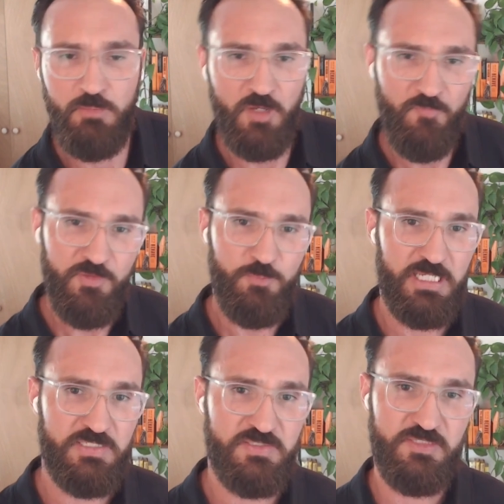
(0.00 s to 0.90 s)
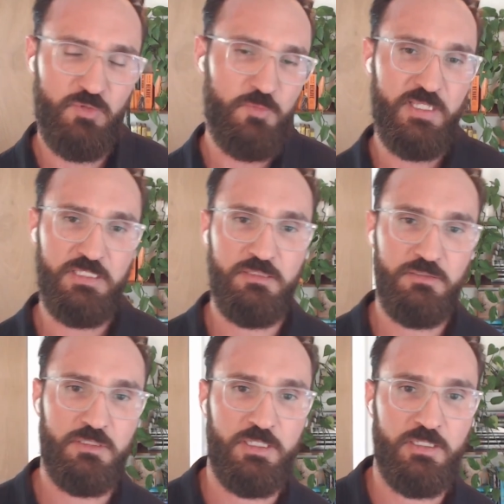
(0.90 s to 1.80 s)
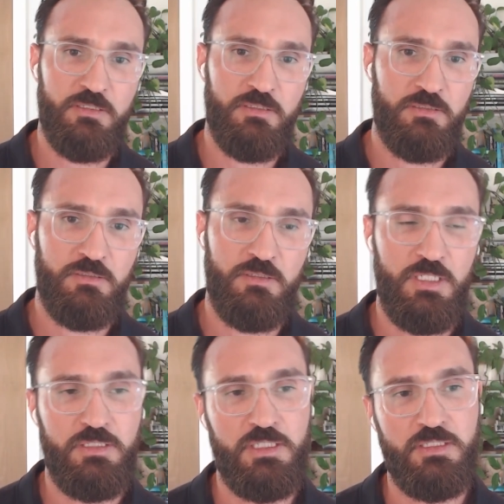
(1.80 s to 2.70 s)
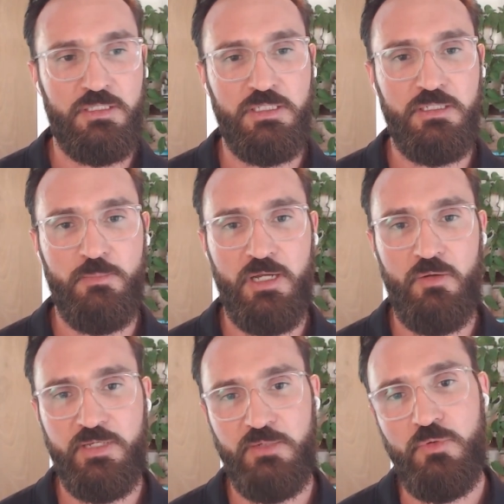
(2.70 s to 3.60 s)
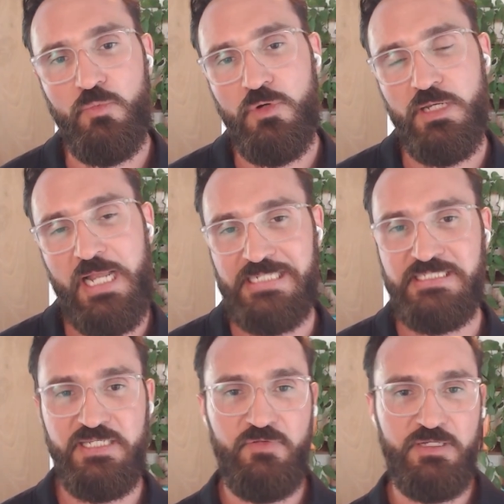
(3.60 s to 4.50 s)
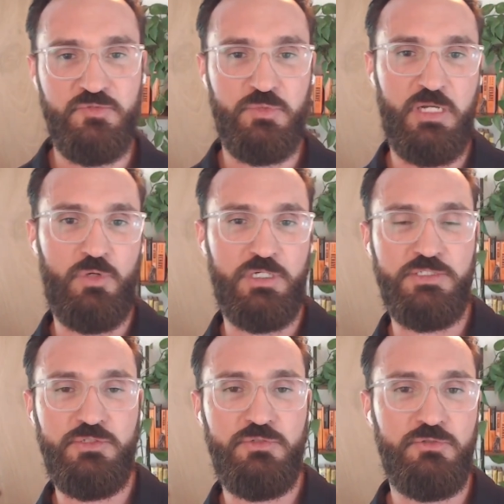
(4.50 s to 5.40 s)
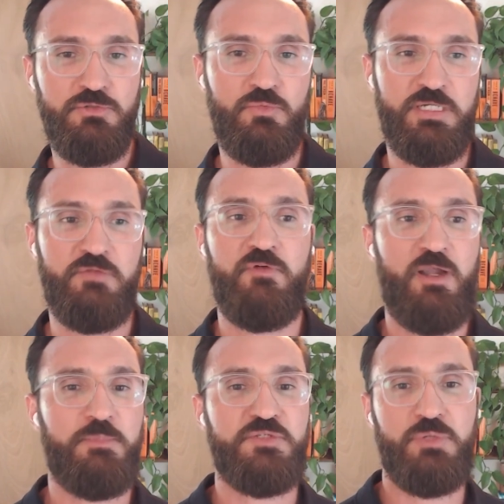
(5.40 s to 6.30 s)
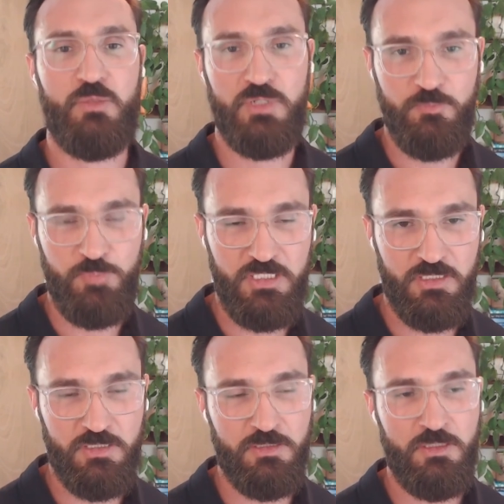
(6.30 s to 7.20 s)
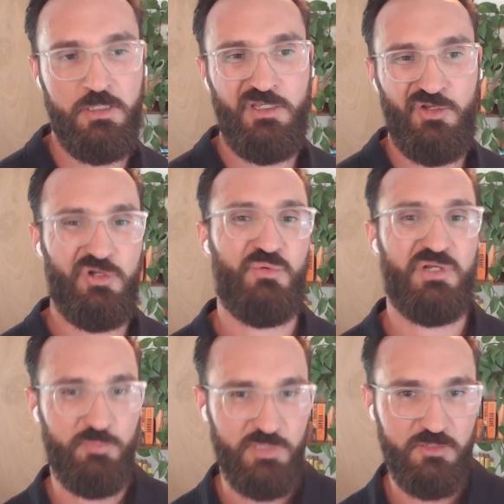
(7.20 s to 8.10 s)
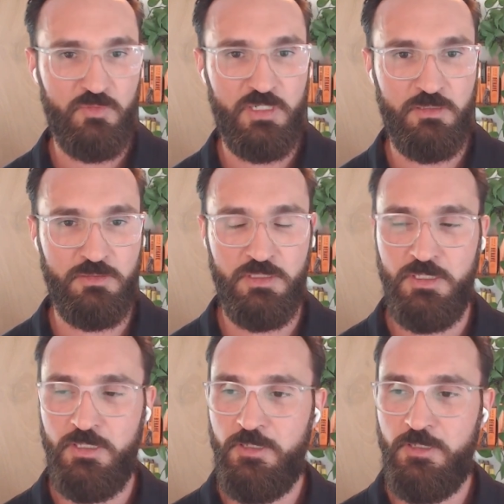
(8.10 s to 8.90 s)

from a monthly basis, what would that need to look like? And then thinking about, okay, well, what activities would I want to do? What environments would I want to be in? Who do I want to be around?